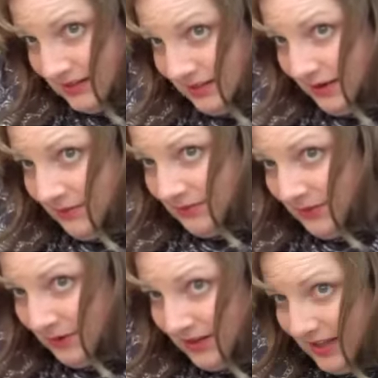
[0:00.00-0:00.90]
So
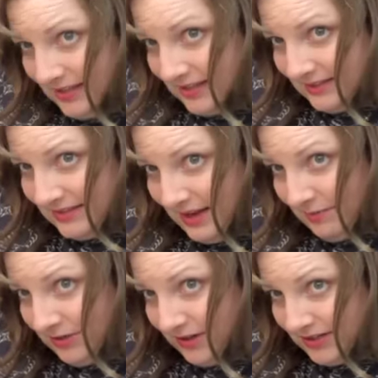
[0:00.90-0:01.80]
hold it like this, and
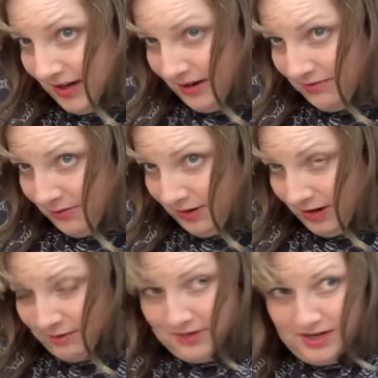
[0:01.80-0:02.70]
with your entire
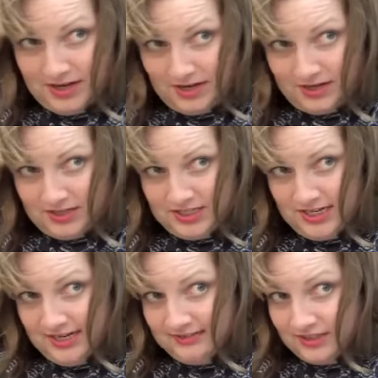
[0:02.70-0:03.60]
forearm,
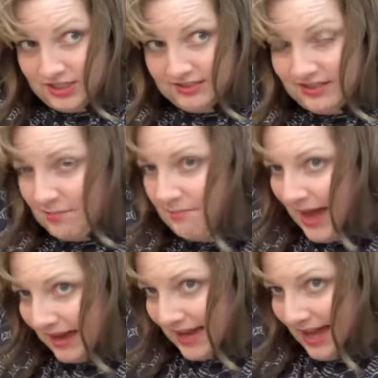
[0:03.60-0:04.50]
tease just the
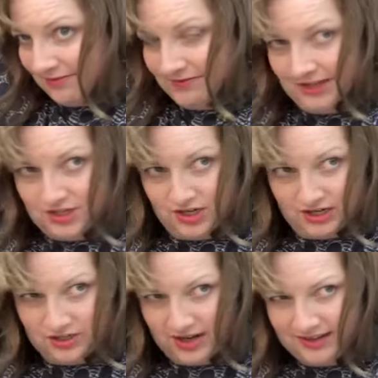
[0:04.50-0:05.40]
back half of that
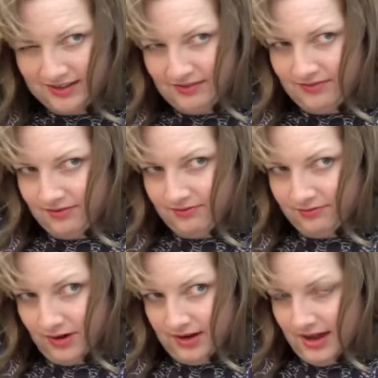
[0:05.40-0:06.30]
chunk. Try to leave the
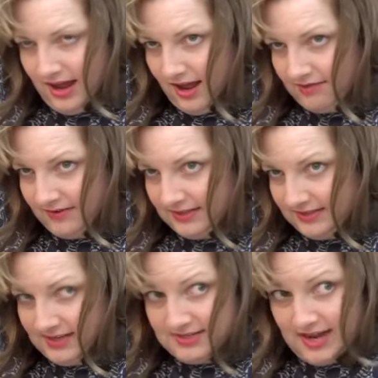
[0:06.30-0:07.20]
front half as
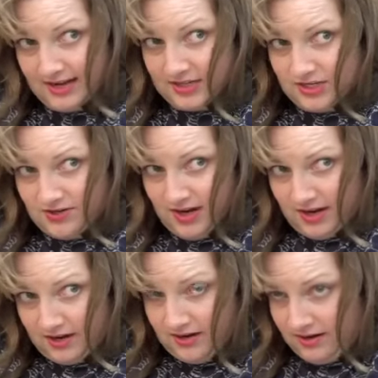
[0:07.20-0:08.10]
intact as you
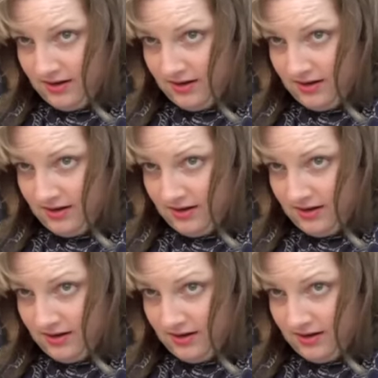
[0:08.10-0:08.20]
can.